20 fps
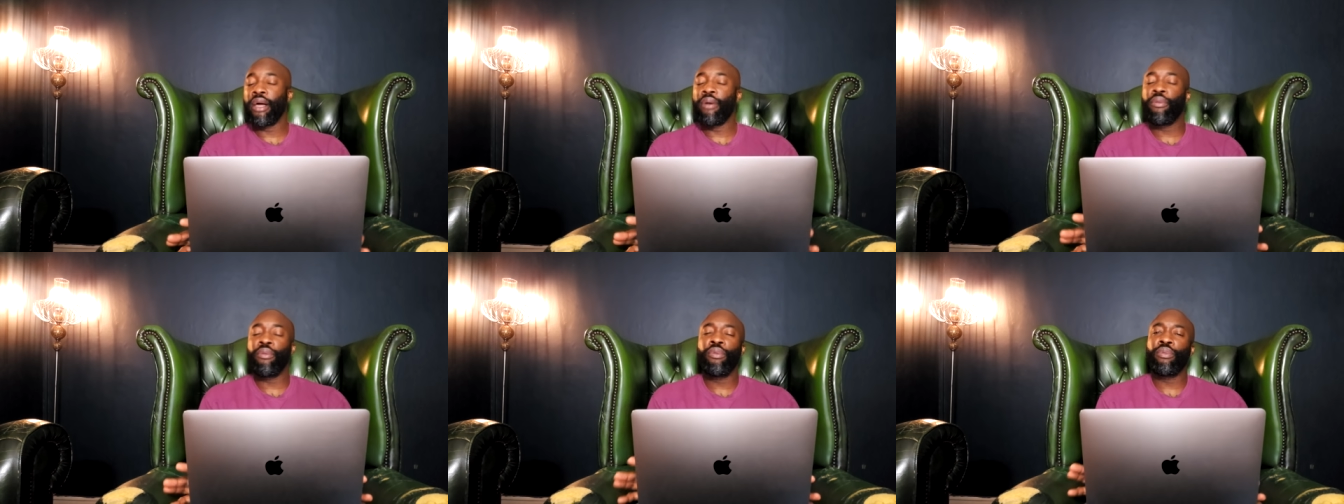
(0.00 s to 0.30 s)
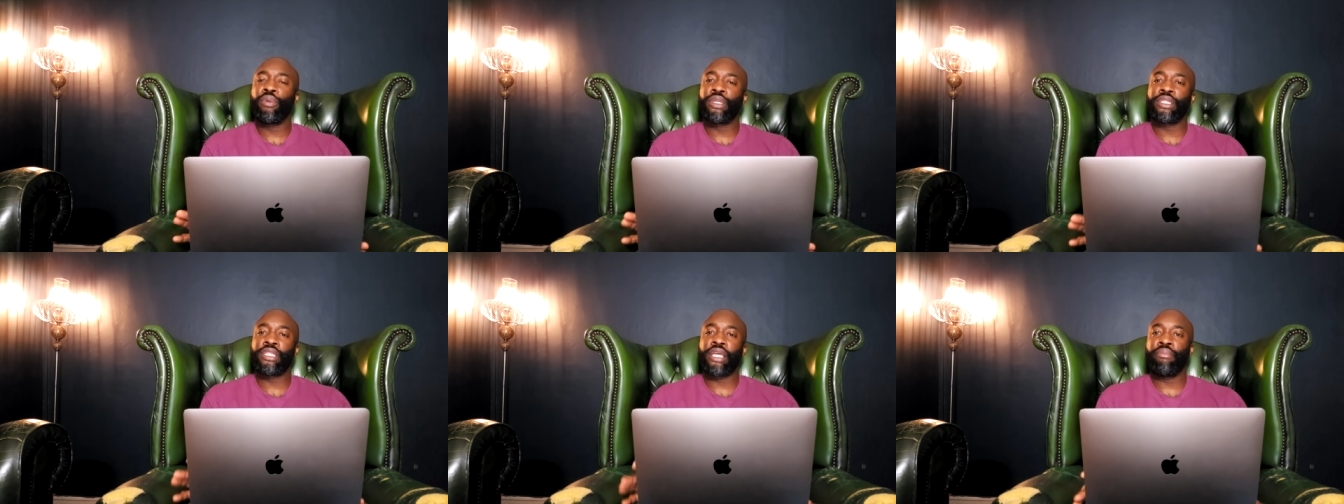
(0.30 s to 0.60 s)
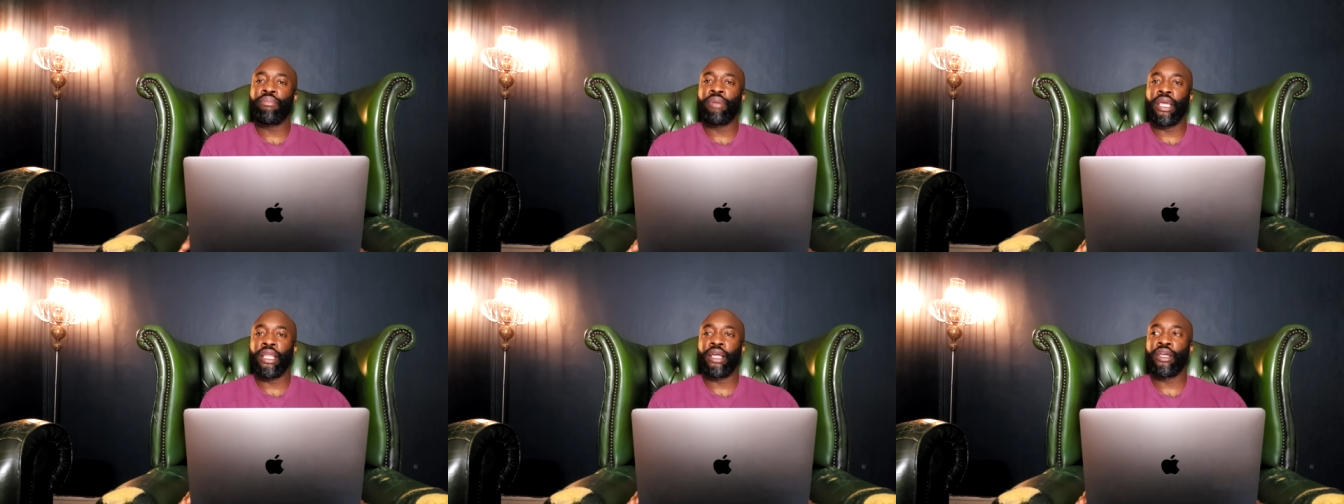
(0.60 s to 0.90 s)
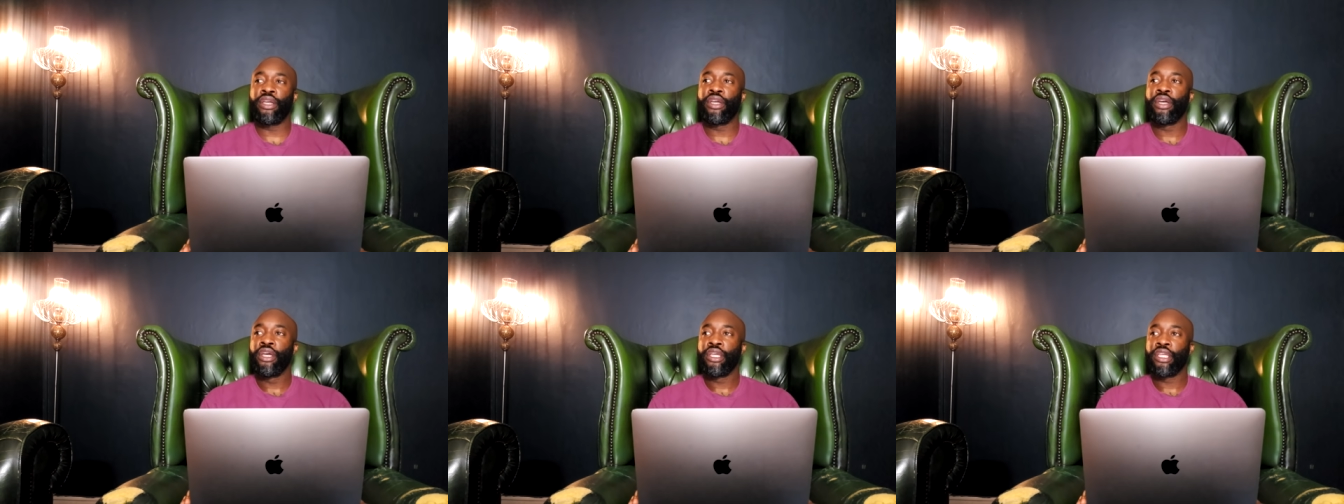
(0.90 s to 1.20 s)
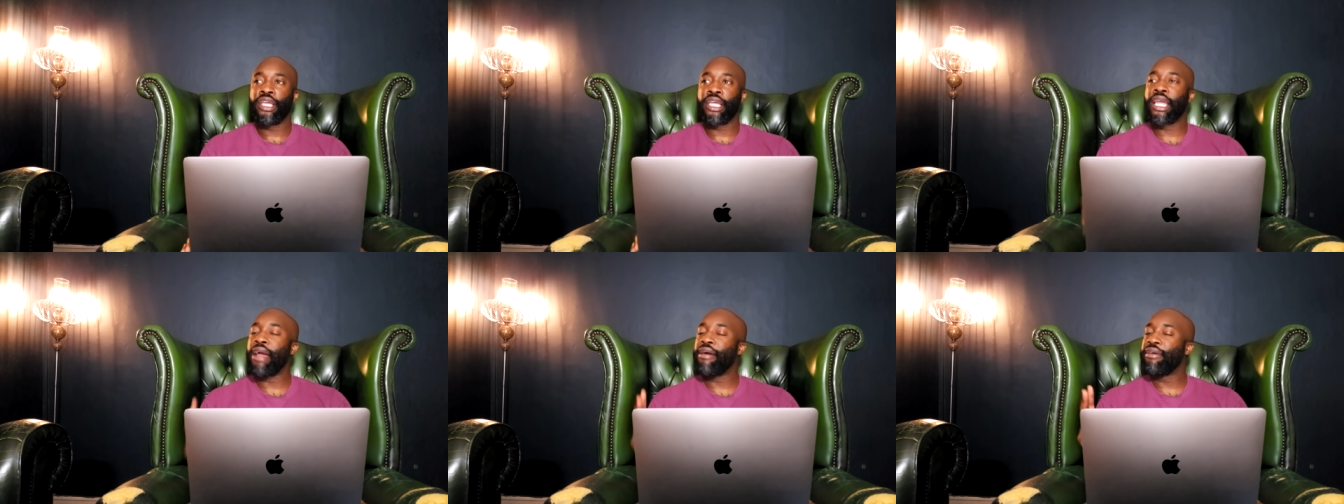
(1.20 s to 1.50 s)
Like, what, what does that mean? Like,
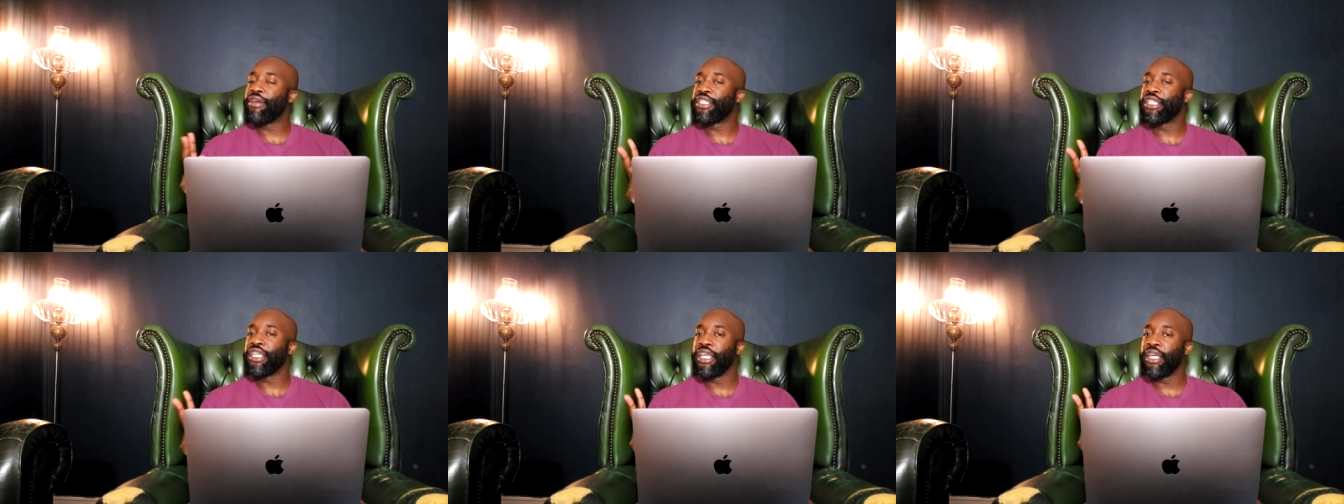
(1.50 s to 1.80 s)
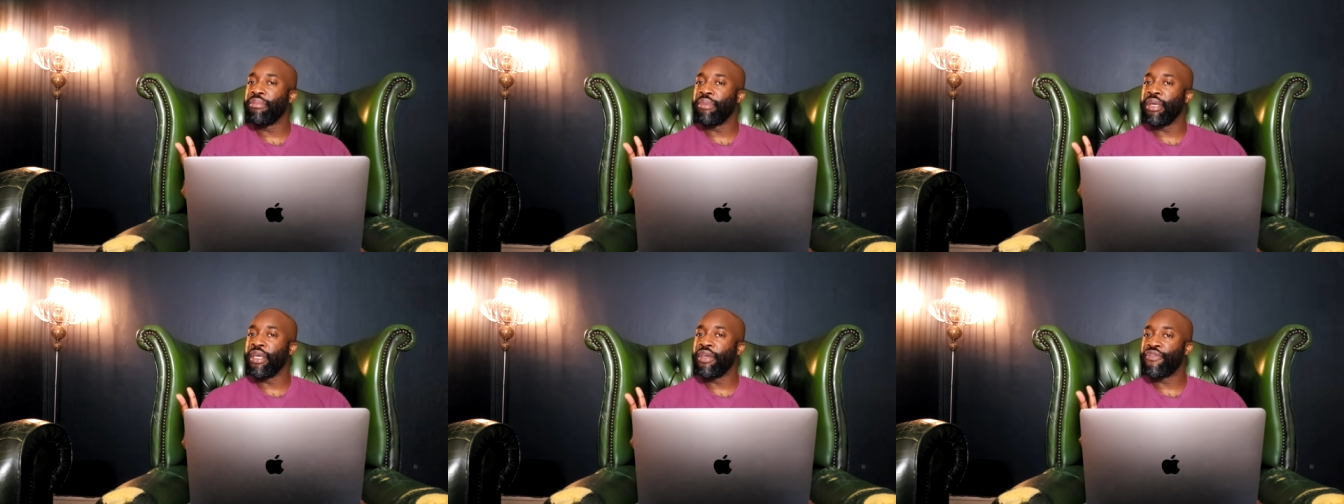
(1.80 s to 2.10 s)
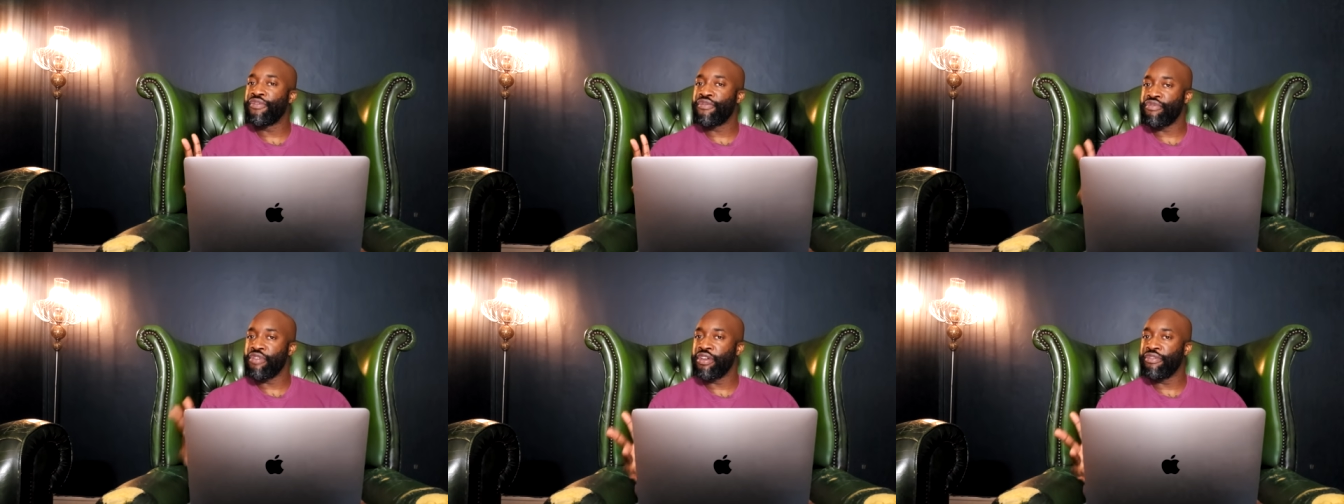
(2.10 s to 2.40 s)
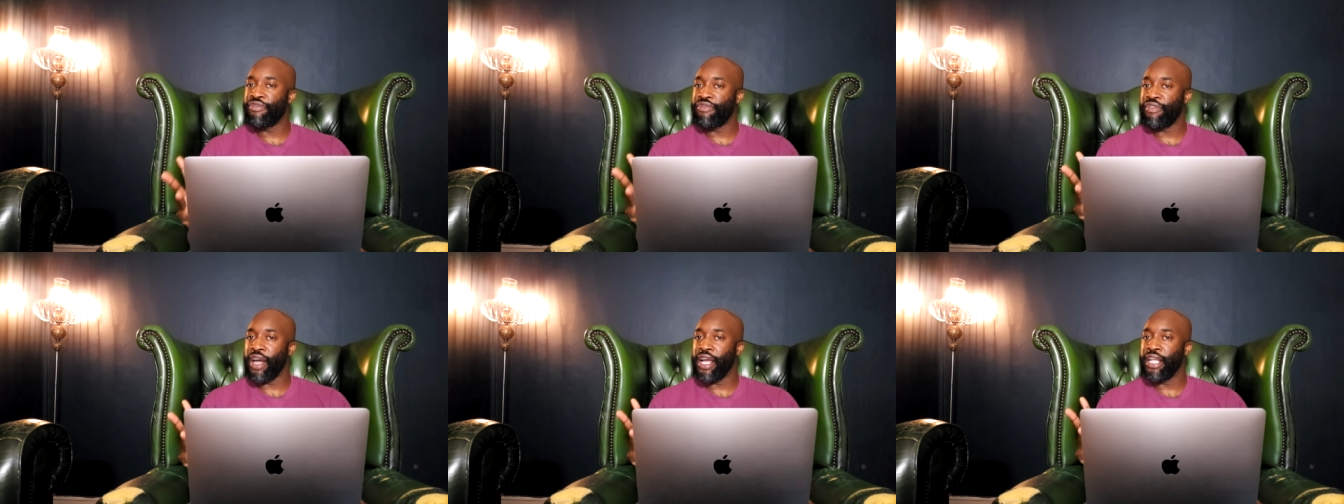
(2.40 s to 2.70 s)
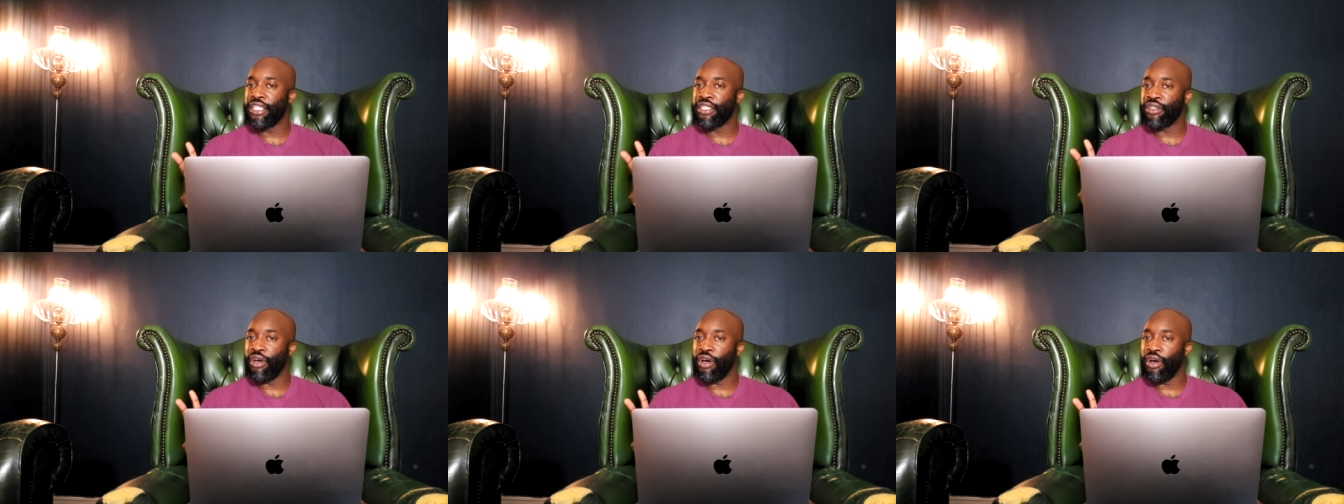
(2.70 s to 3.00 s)
you're guaranteeing me free
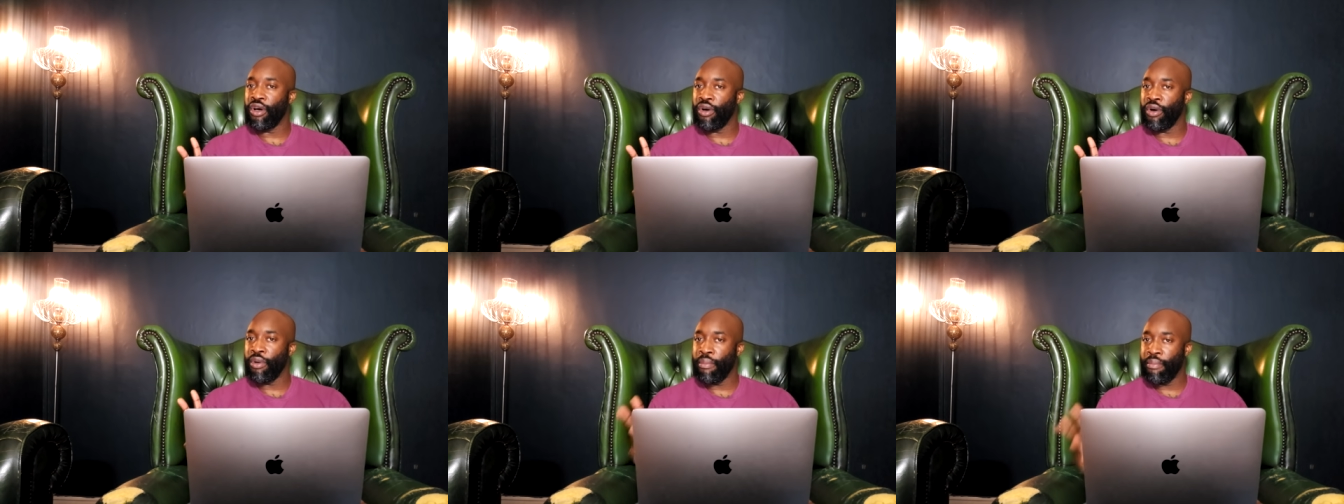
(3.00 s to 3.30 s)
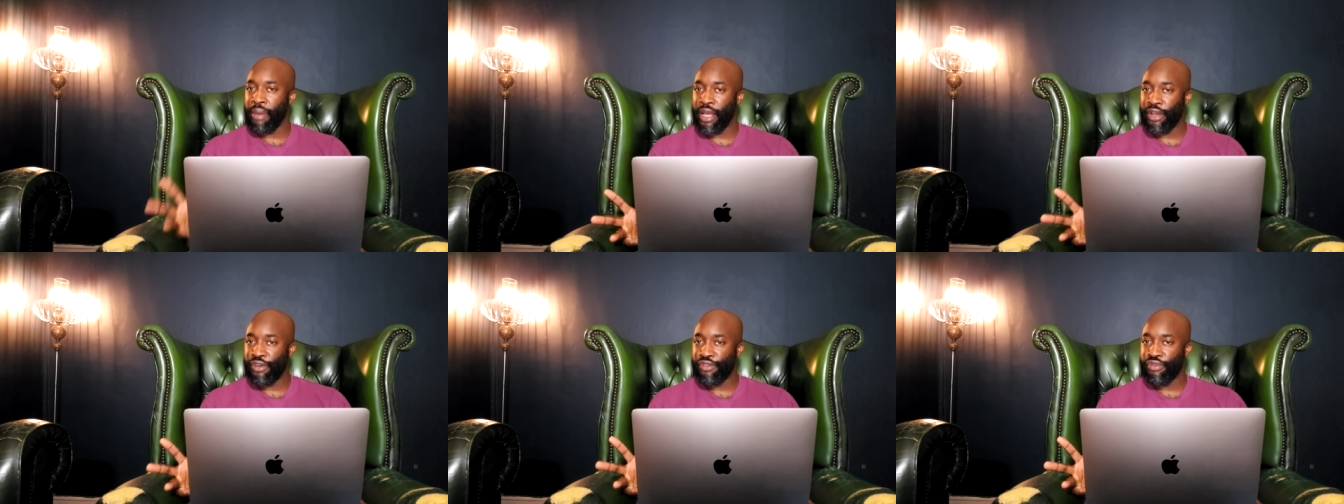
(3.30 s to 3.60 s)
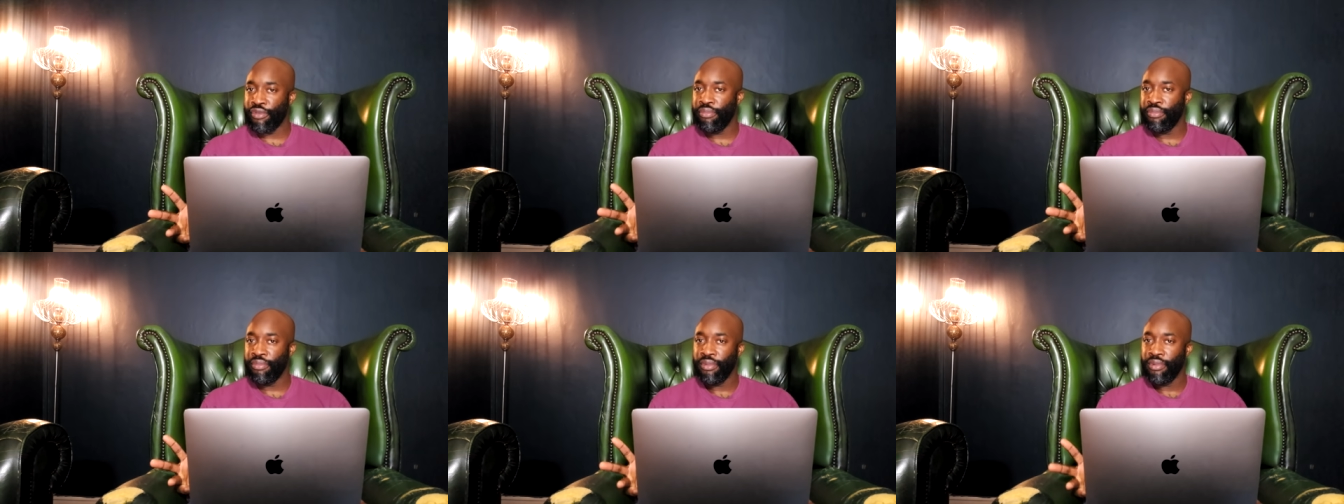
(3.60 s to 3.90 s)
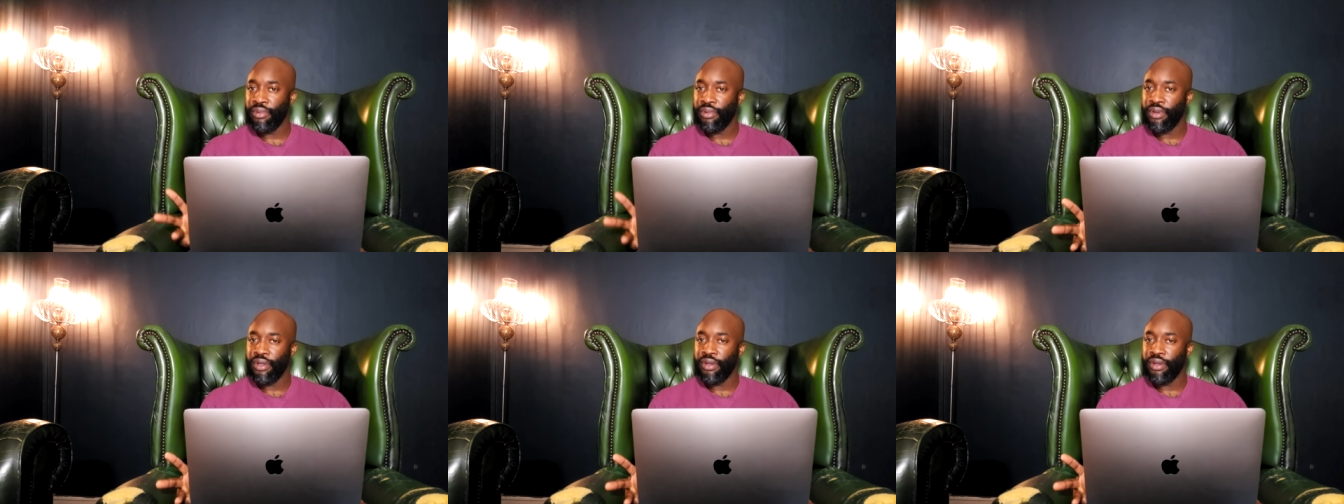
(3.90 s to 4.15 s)
fights on Matchroom?